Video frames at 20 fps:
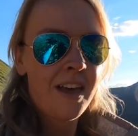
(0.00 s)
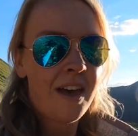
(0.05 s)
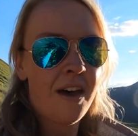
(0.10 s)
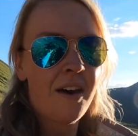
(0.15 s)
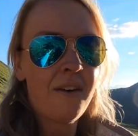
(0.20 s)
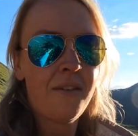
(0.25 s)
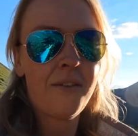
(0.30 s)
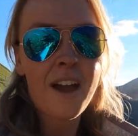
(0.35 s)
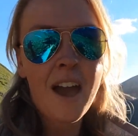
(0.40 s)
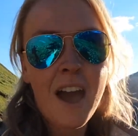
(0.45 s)

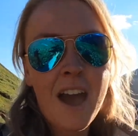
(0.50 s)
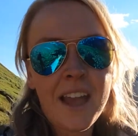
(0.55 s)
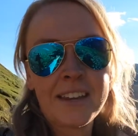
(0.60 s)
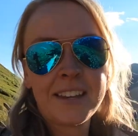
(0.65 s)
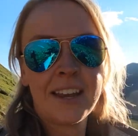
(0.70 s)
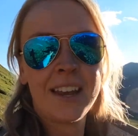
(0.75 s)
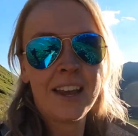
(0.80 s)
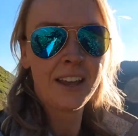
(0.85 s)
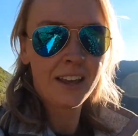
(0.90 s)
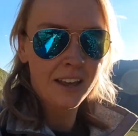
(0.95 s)
All
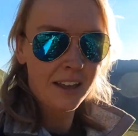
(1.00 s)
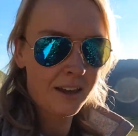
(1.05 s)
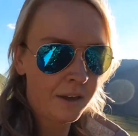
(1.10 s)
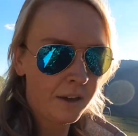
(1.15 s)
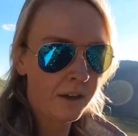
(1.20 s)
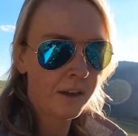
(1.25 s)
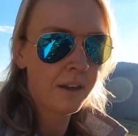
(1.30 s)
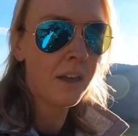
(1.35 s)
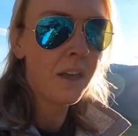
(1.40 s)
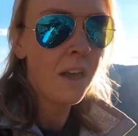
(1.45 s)
right,
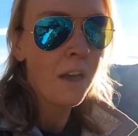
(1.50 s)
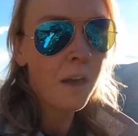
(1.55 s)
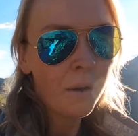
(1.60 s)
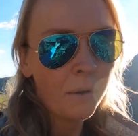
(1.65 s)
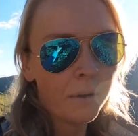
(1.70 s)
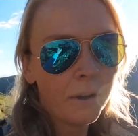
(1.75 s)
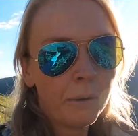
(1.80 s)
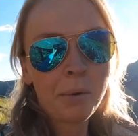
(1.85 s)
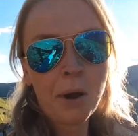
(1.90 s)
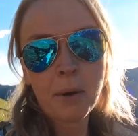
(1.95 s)

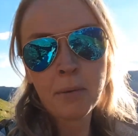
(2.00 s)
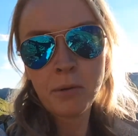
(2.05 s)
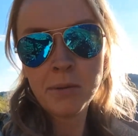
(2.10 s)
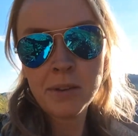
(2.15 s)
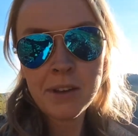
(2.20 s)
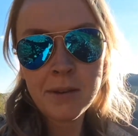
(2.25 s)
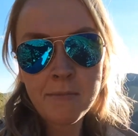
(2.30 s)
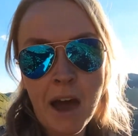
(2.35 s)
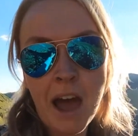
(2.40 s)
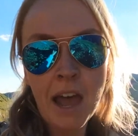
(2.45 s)
we're
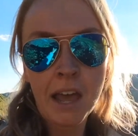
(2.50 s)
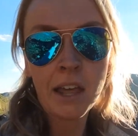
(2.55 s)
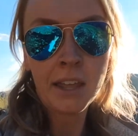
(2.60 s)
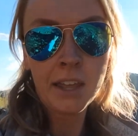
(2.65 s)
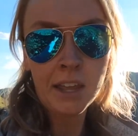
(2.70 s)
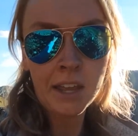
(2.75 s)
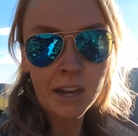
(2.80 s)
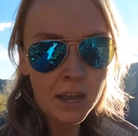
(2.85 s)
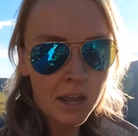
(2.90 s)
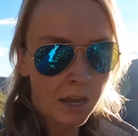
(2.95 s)
probably a mile
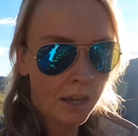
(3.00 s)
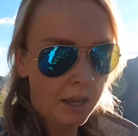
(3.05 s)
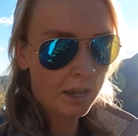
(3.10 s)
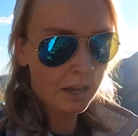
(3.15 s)
in.